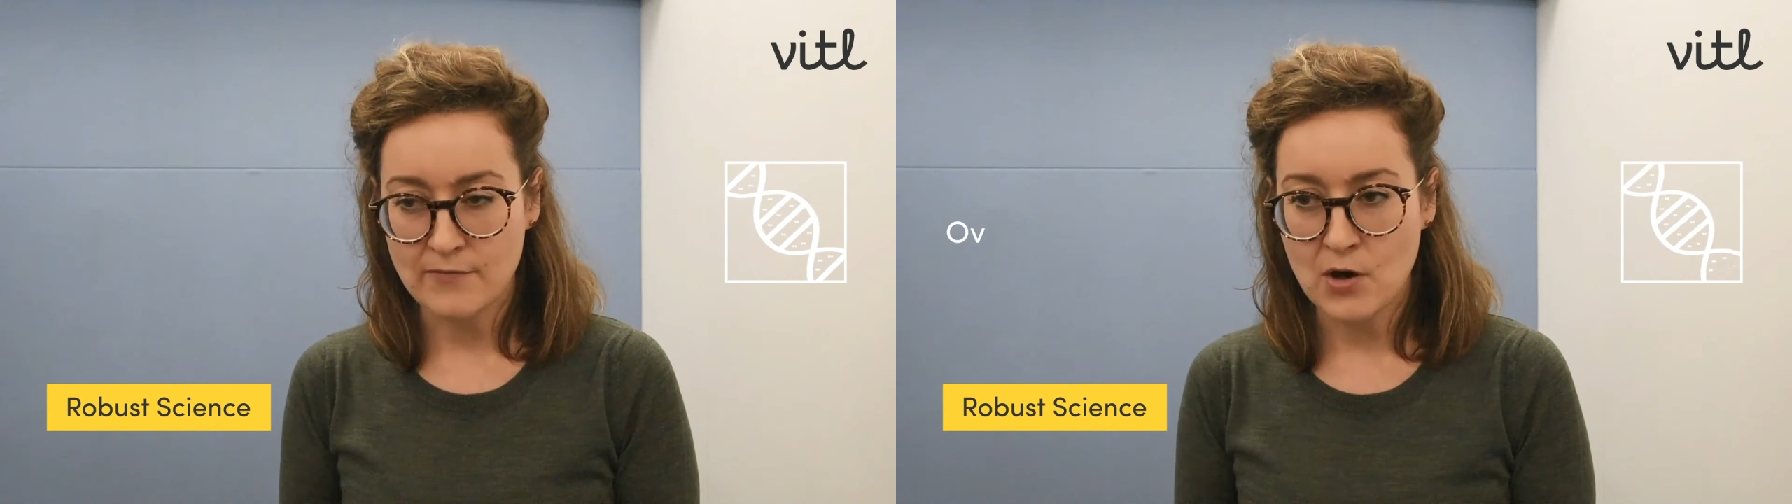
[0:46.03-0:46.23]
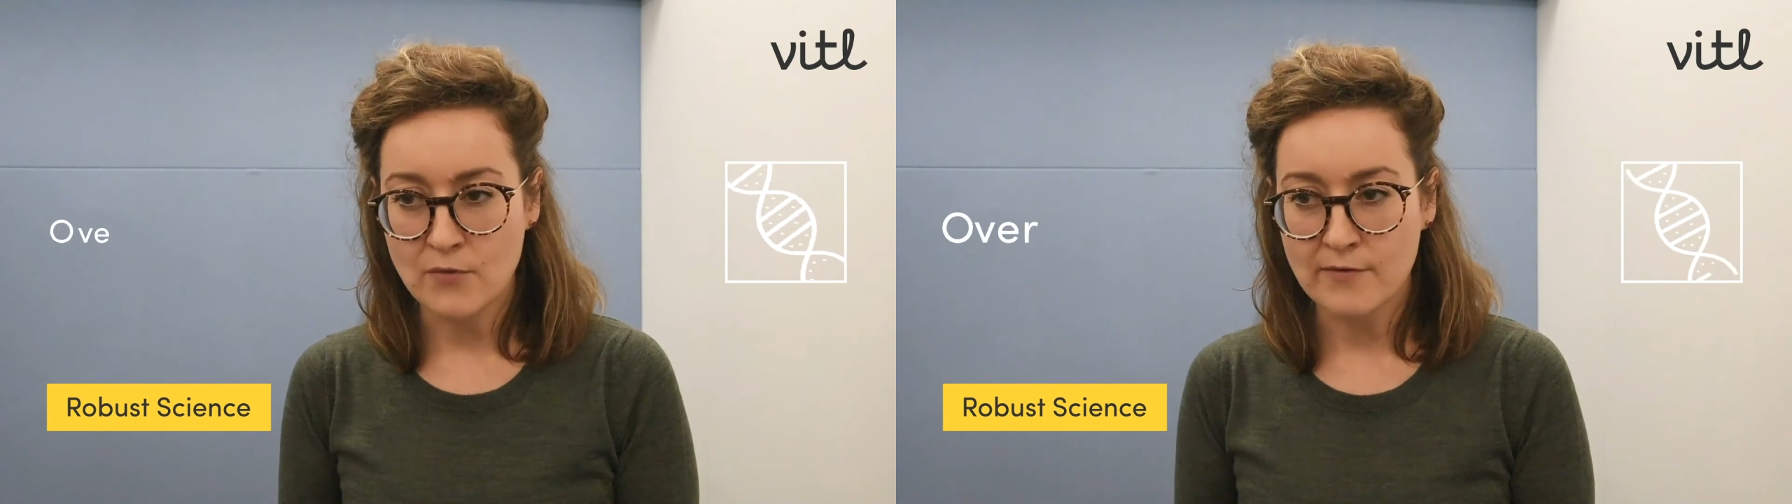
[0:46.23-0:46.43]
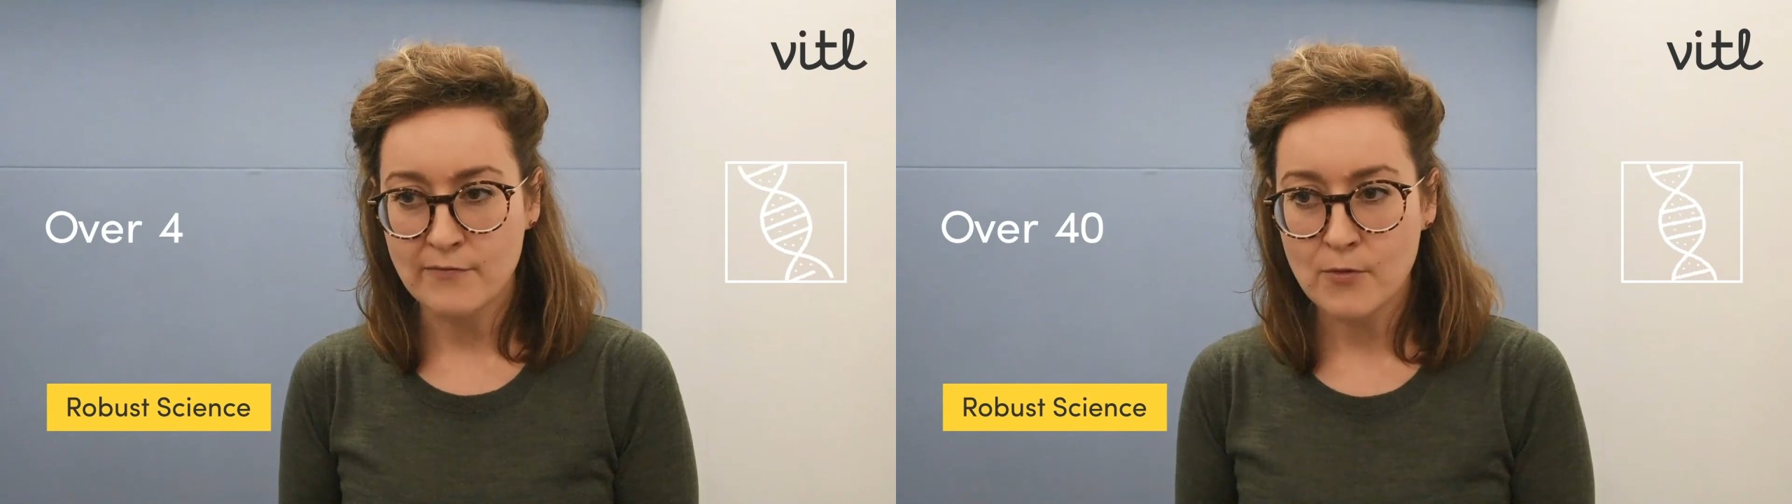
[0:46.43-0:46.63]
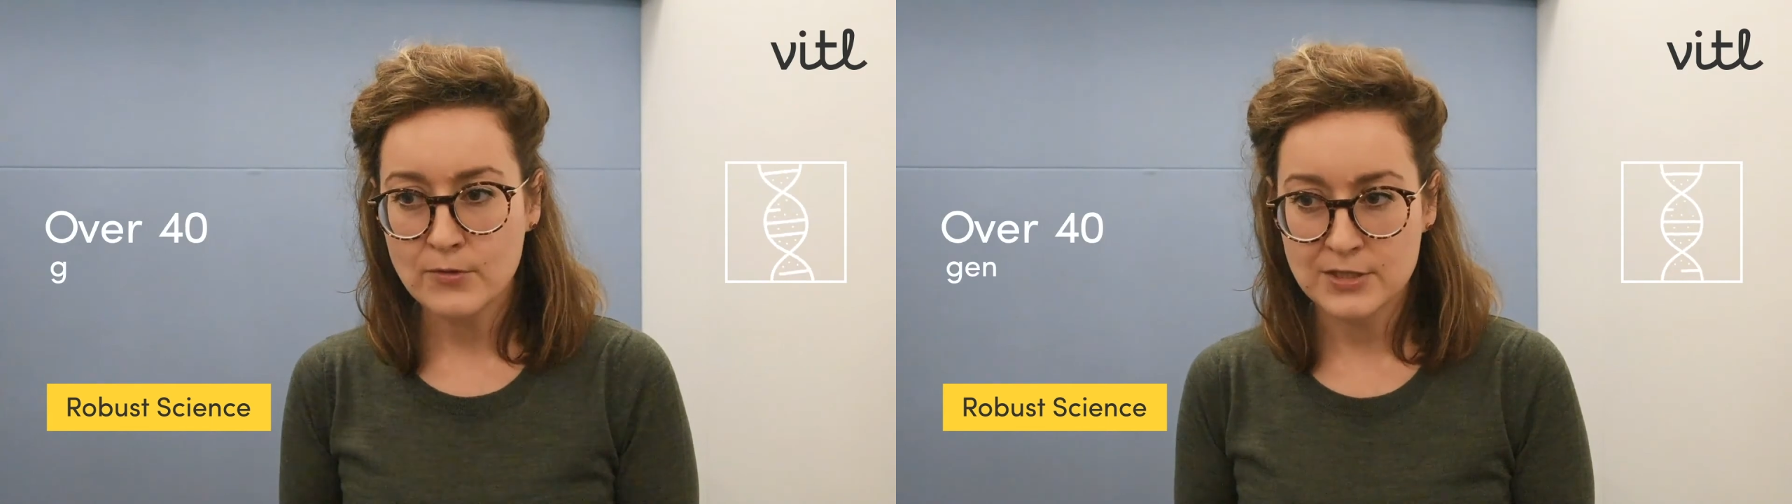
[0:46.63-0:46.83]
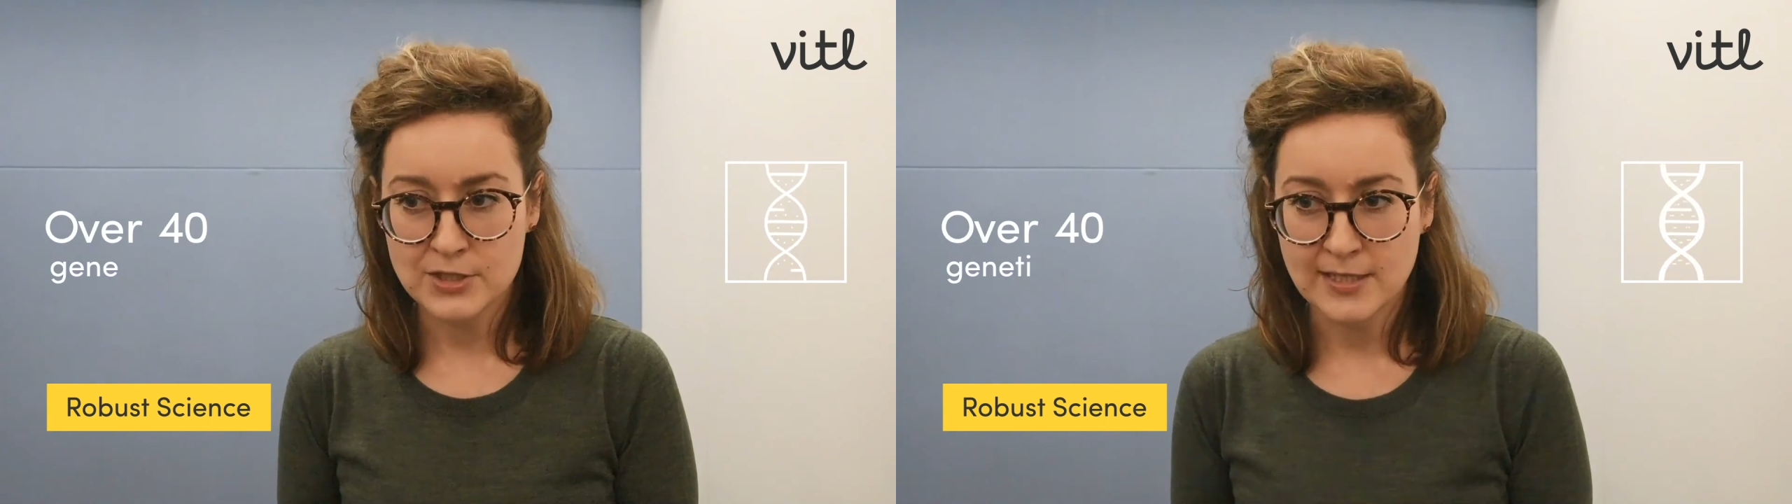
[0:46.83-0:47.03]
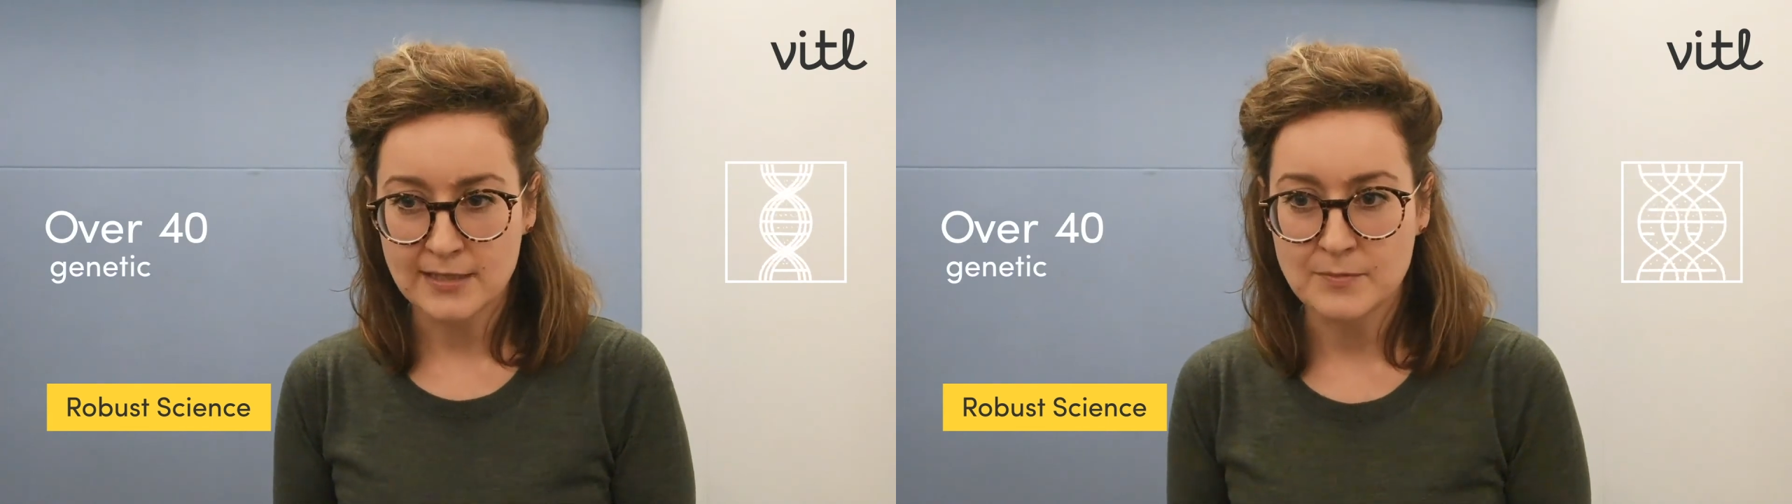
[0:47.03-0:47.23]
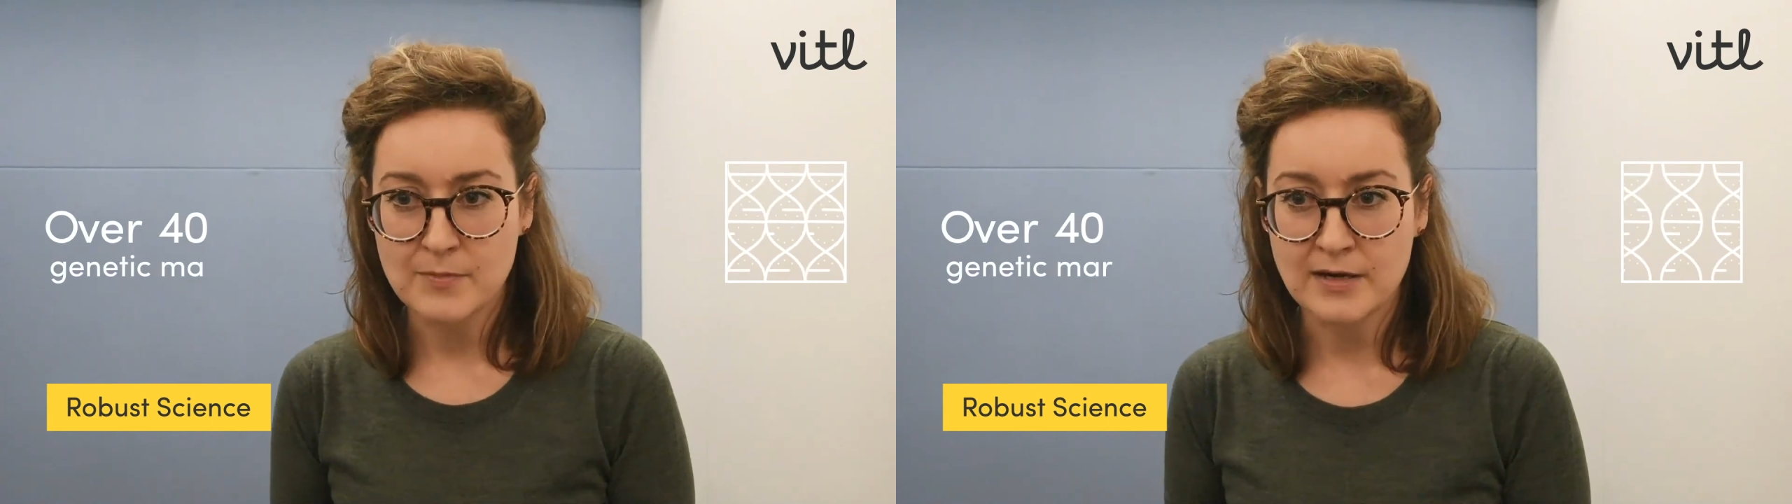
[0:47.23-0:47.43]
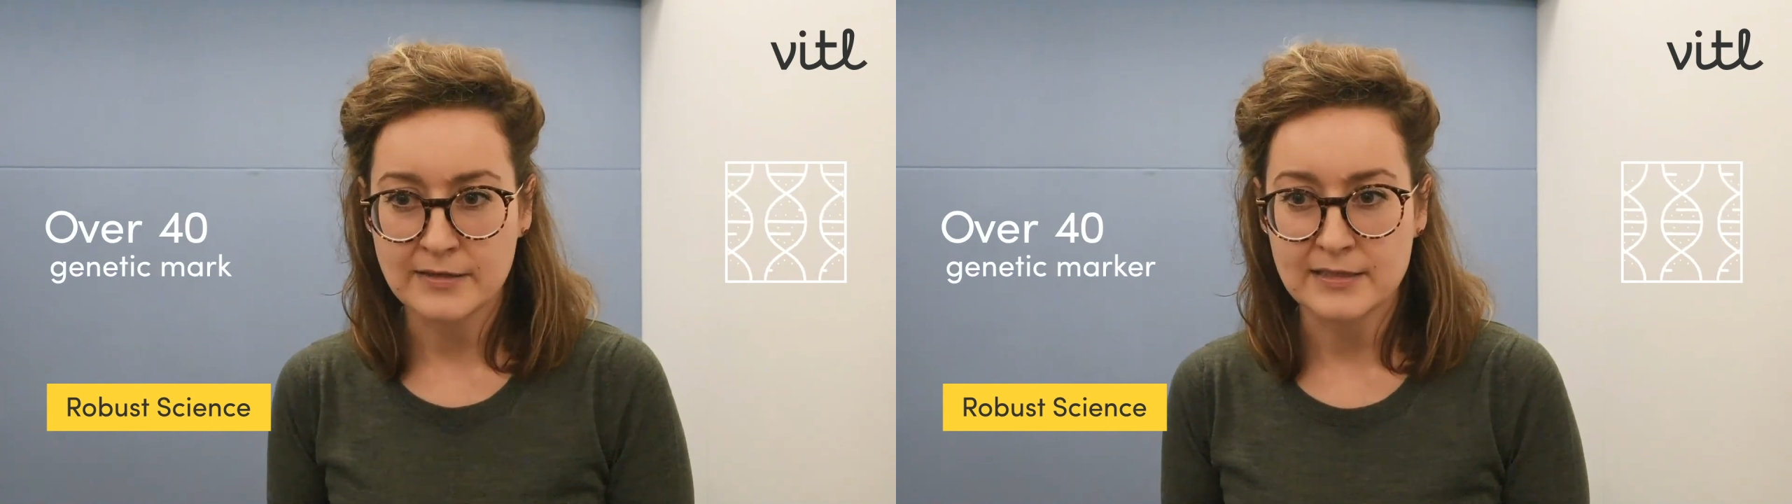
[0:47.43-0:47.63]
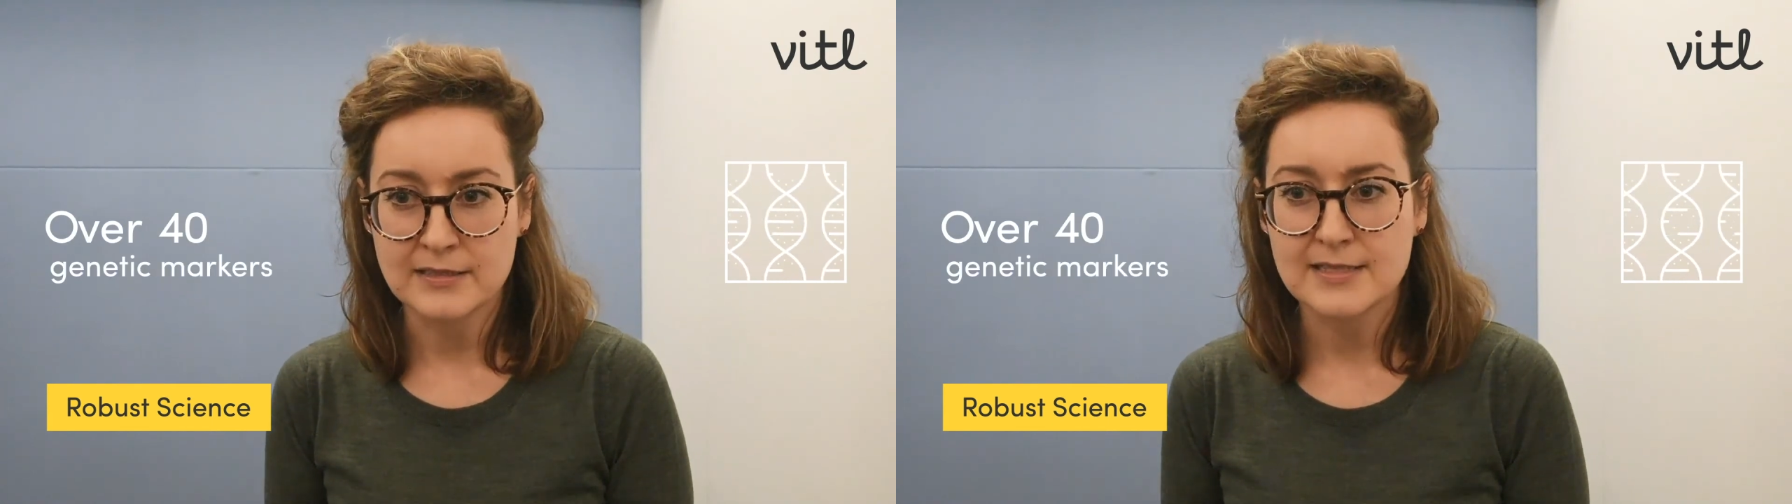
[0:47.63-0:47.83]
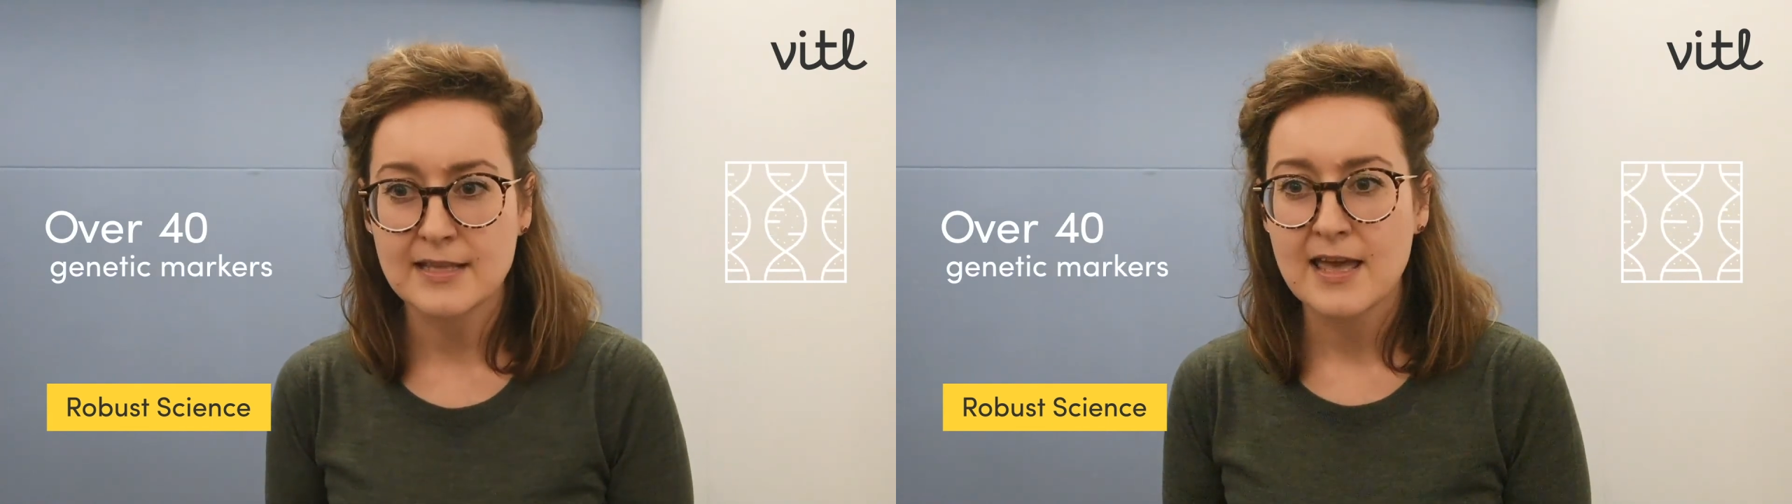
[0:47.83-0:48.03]
of over 40 genetic
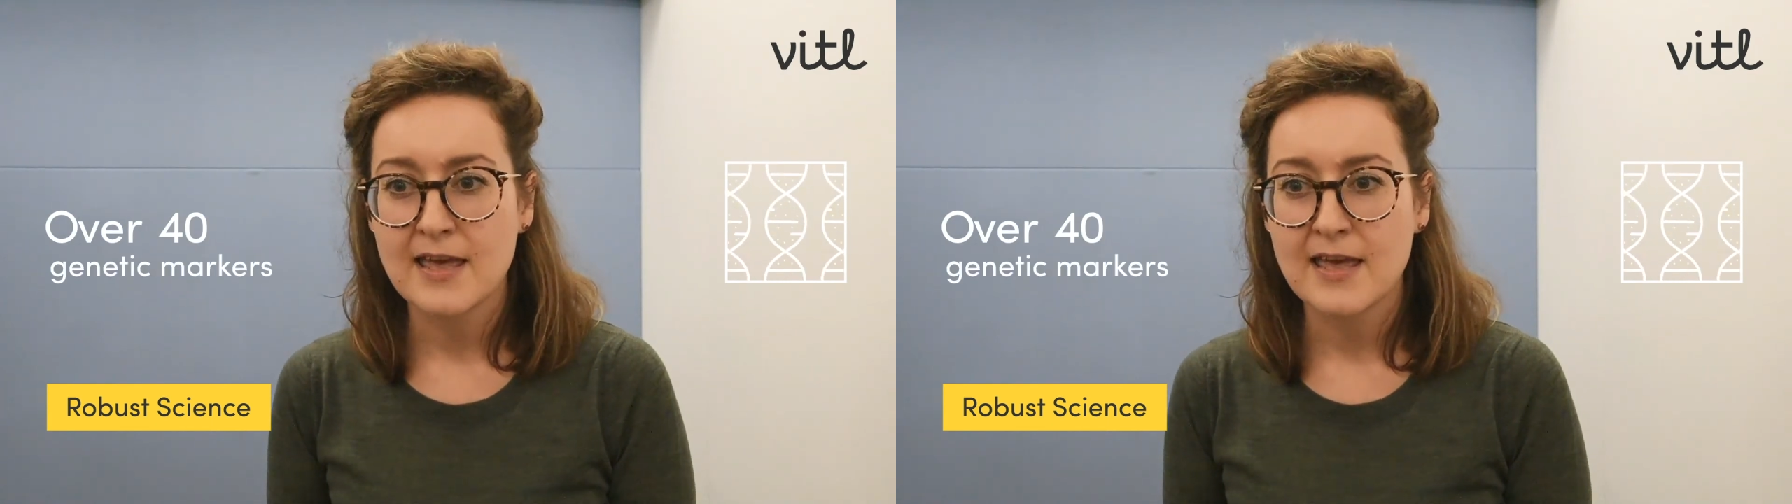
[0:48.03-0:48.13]
markers